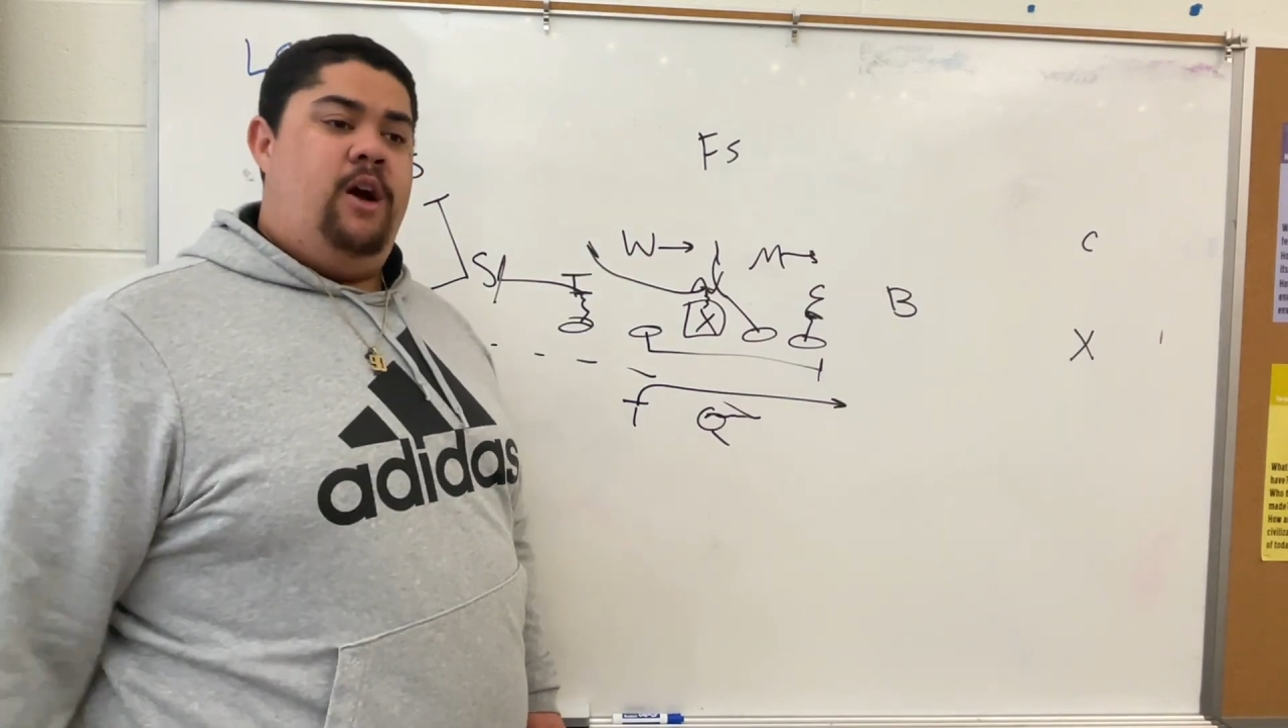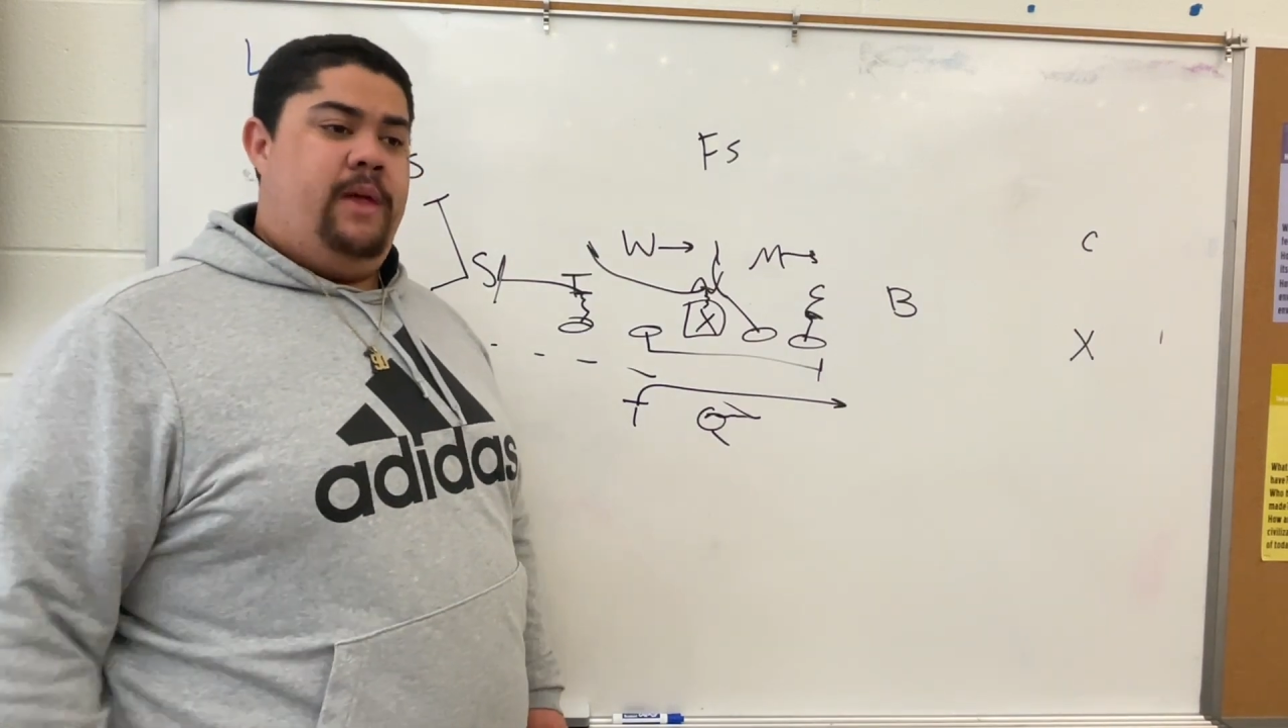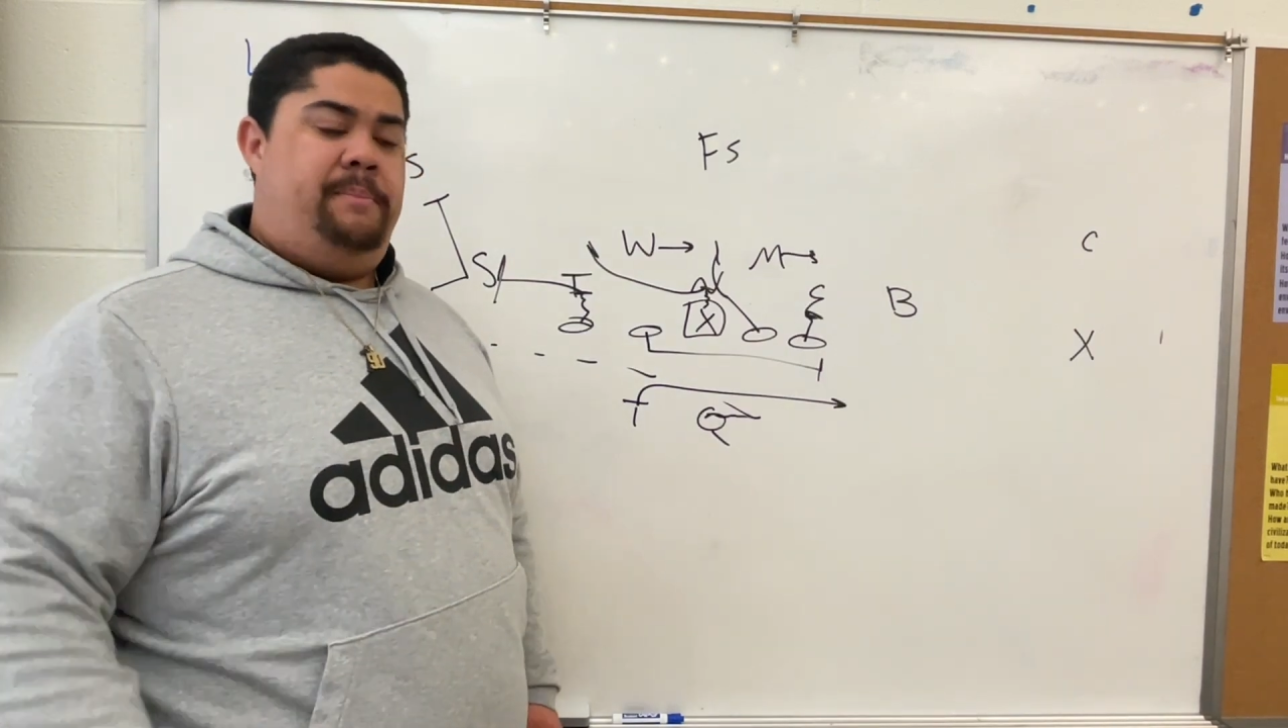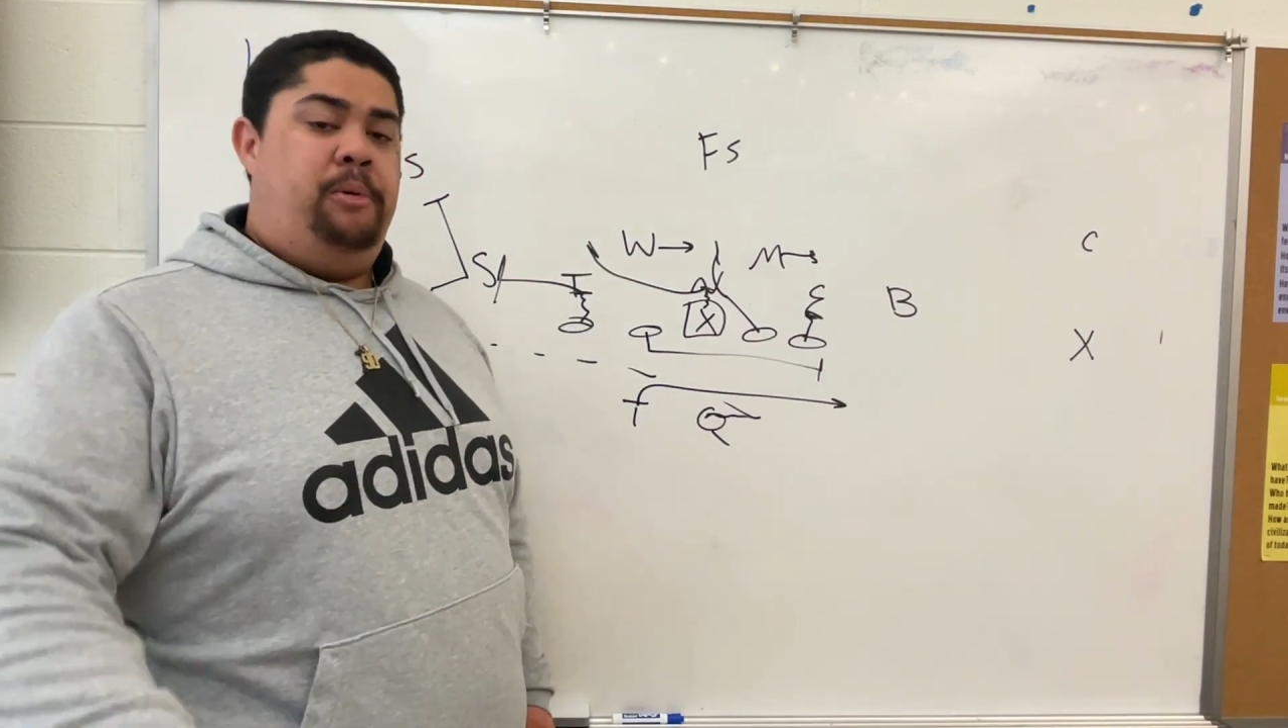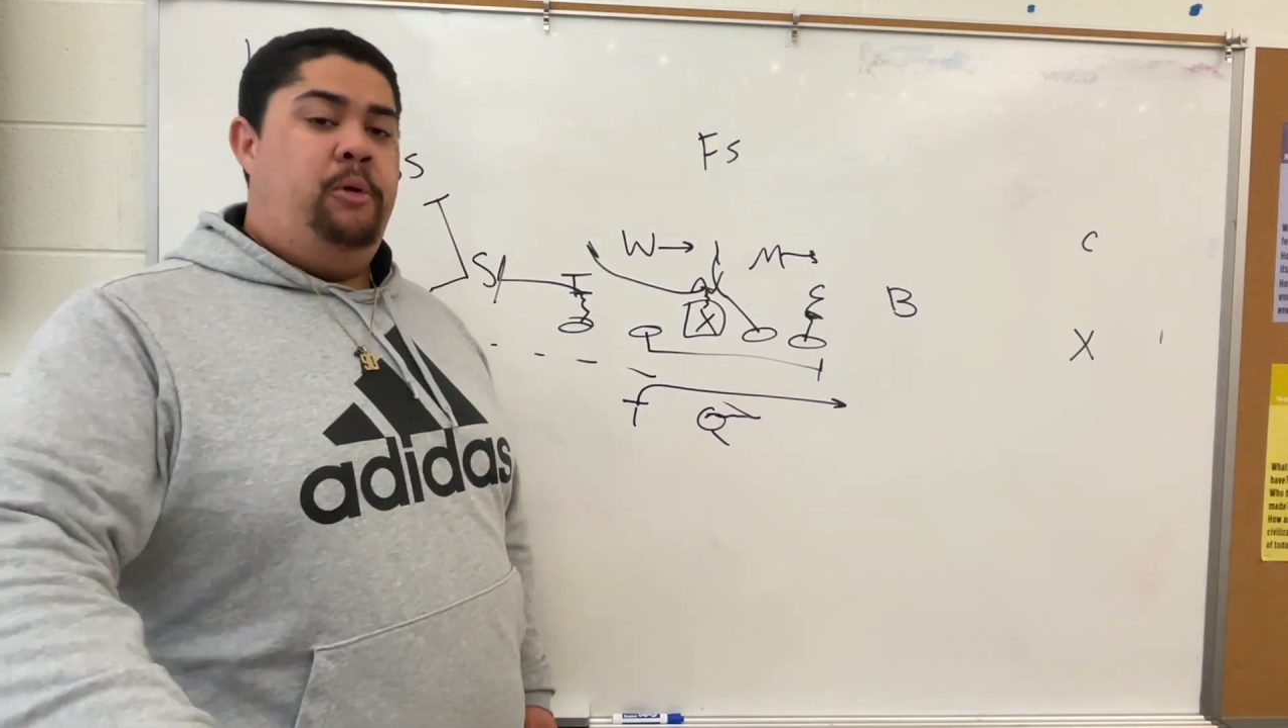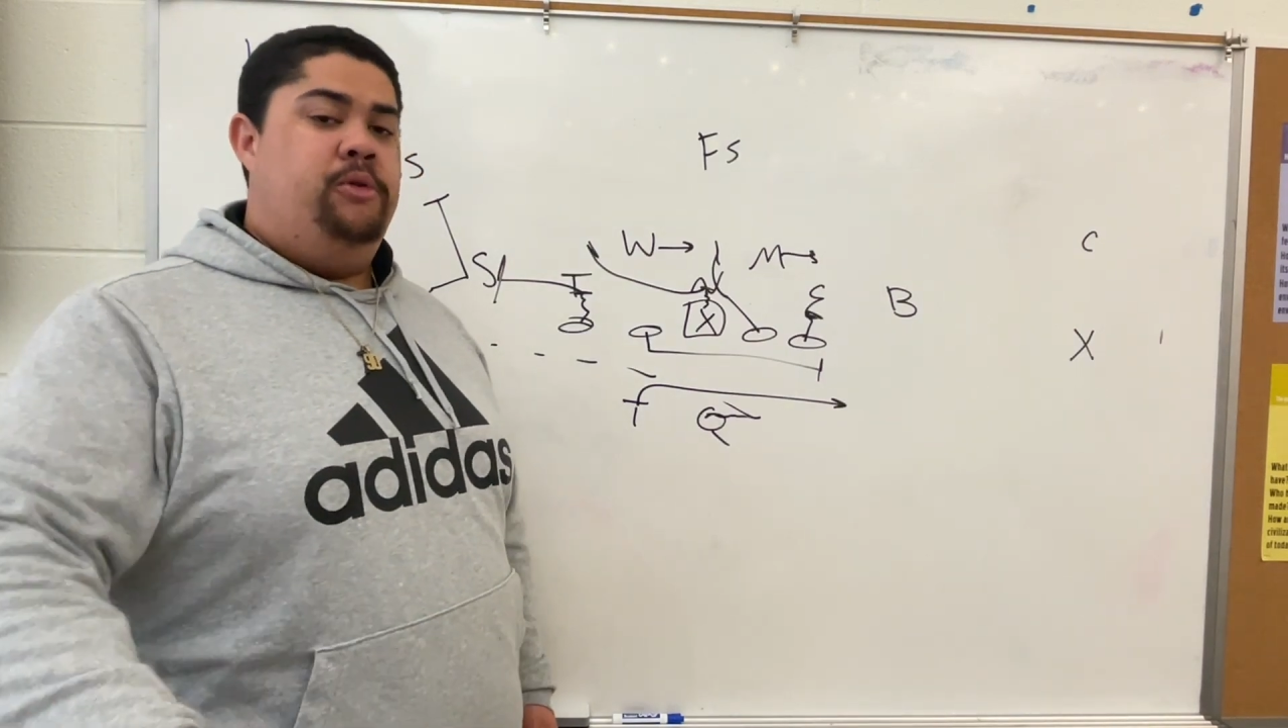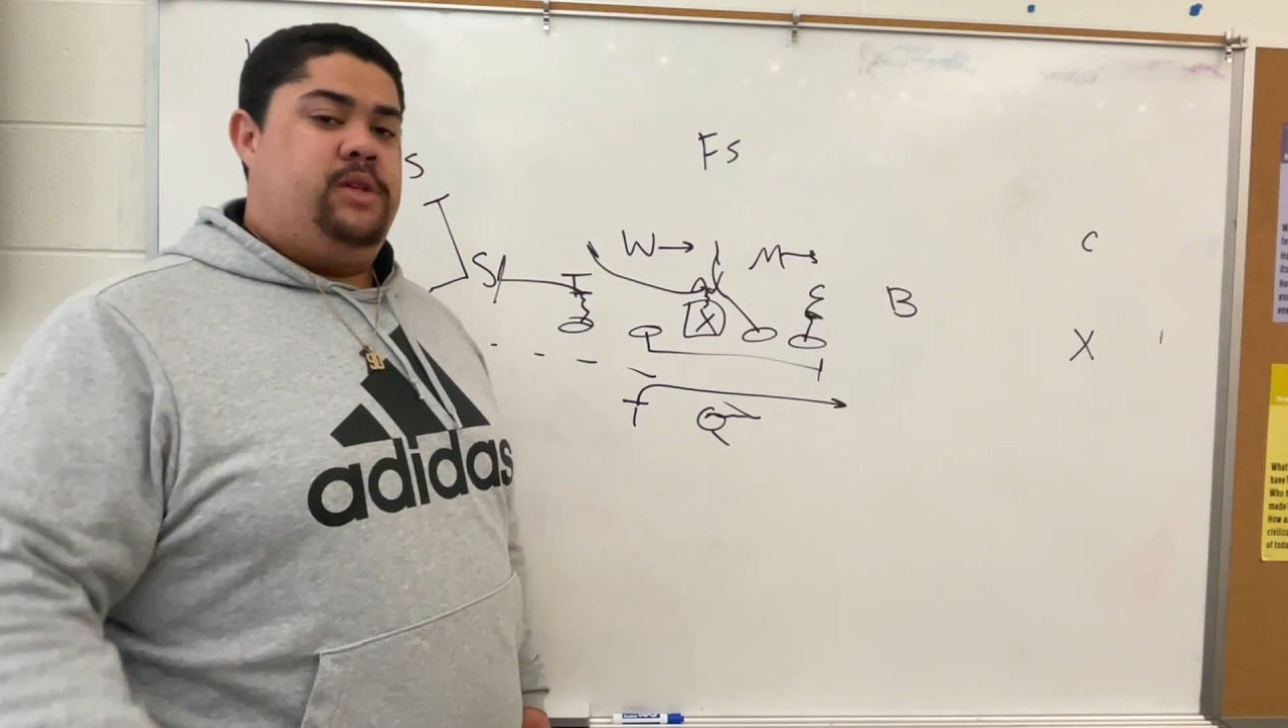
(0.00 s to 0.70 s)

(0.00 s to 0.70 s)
that pulls